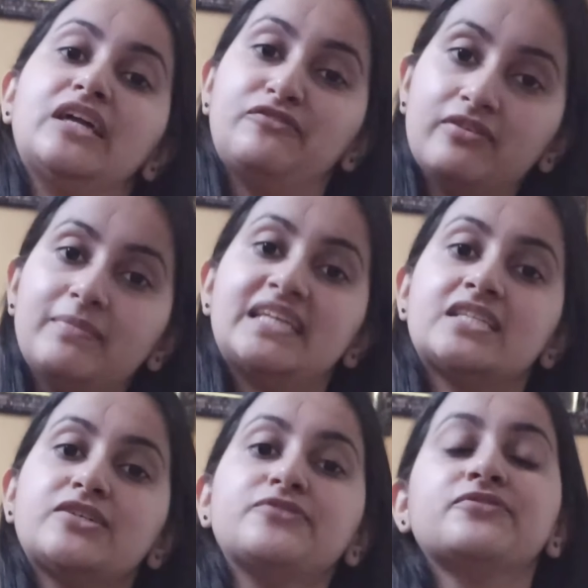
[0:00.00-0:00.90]

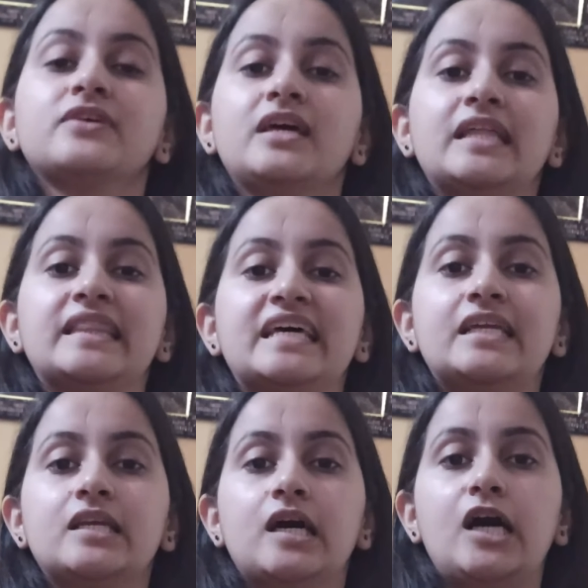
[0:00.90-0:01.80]
informative,
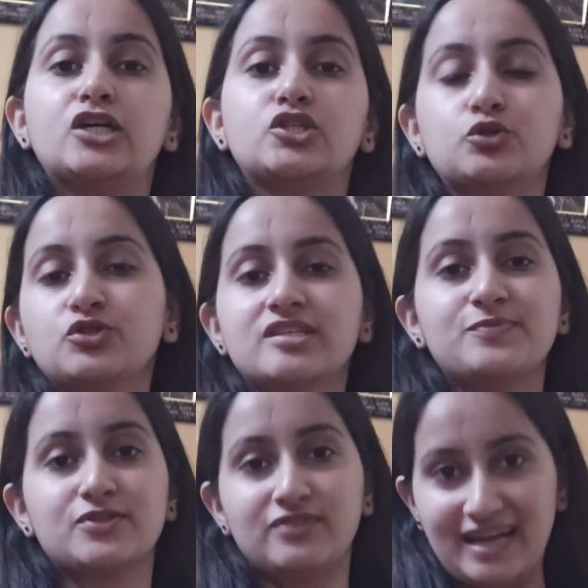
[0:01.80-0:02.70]
then do
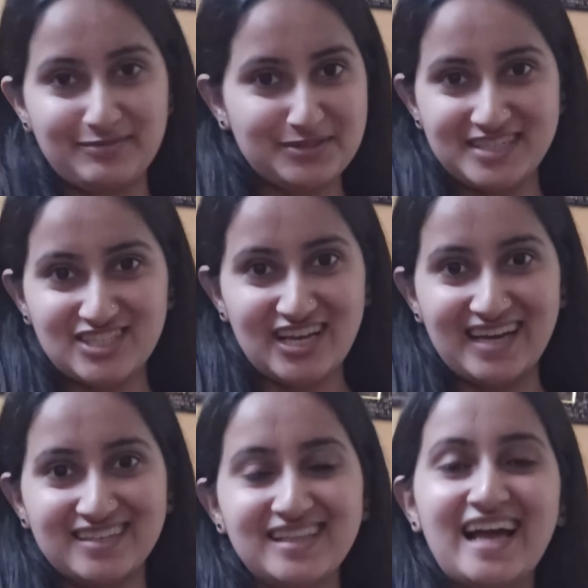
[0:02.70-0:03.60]
subscribe to the
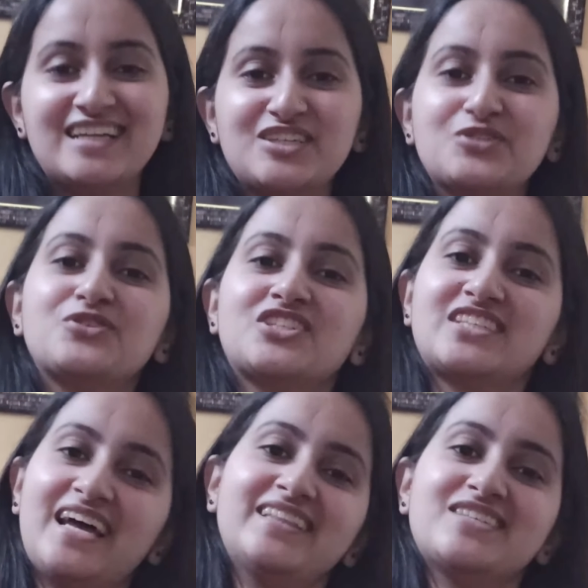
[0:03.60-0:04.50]
channel and do
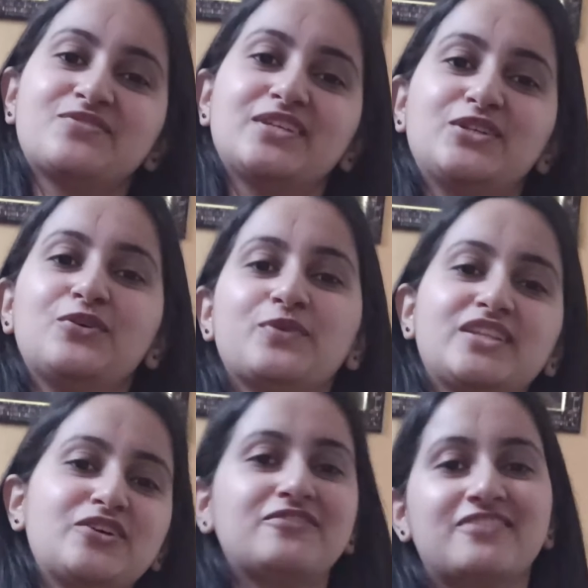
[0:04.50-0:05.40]
share this video with
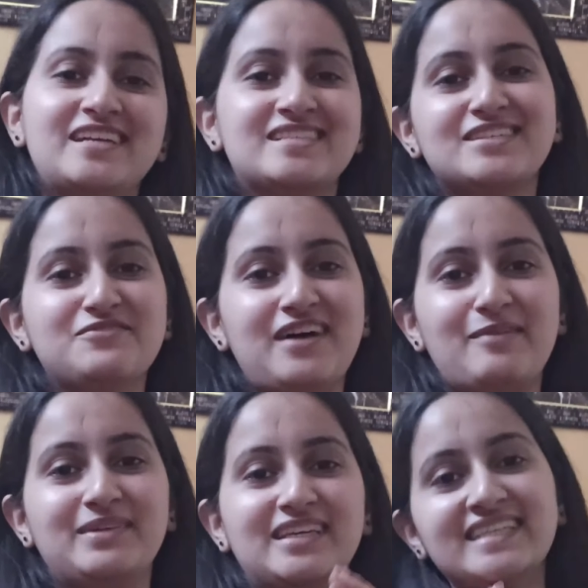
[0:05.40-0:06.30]
your friends and
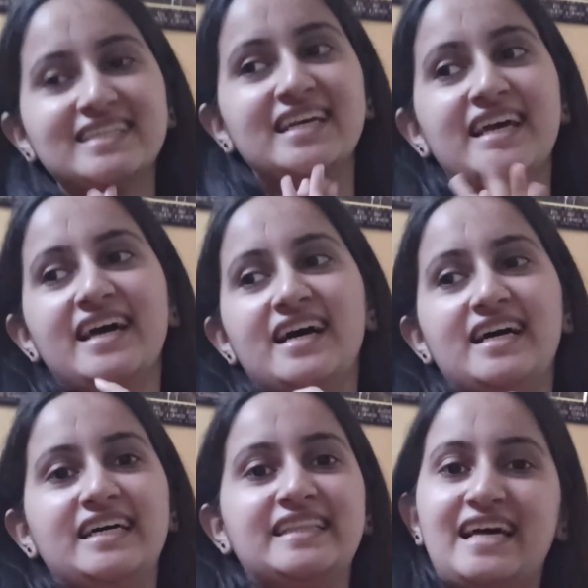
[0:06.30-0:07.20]

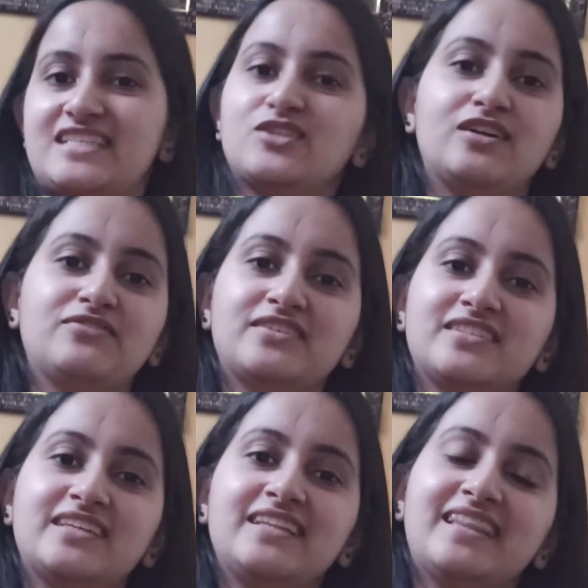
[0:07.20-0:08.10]
family. That's all for
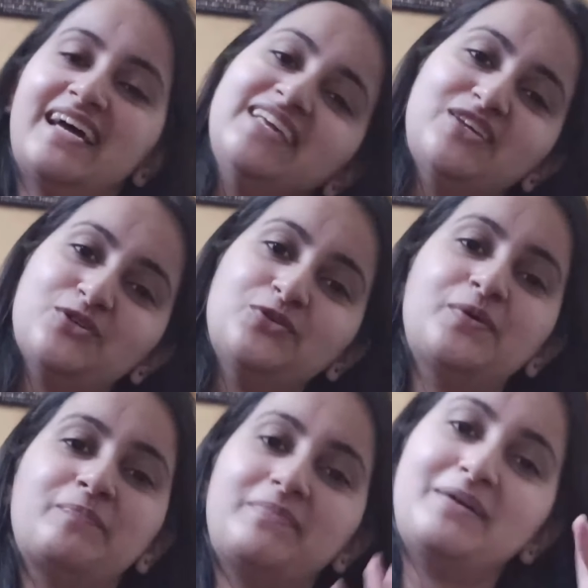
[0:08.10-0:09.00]
today. Thank you.
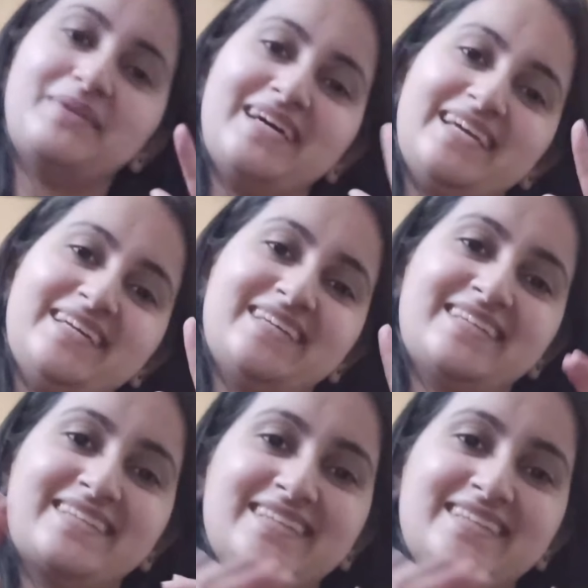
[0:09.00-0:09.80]
Bye bye.